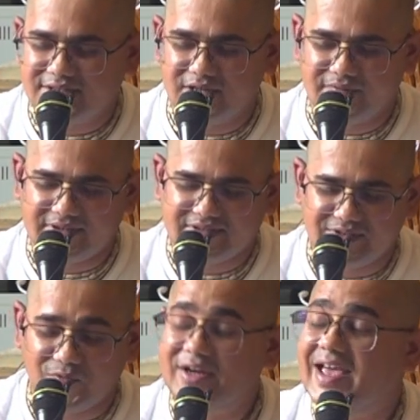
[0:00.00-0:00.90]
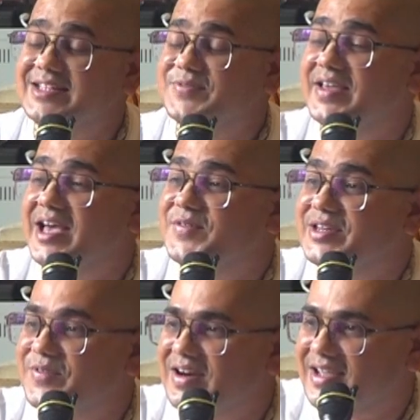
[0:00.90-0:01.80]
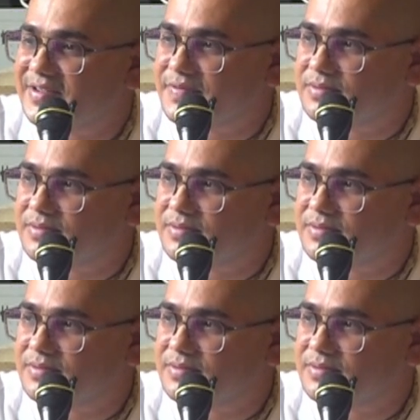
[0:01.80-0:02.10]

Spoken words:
service. What else we have in our life?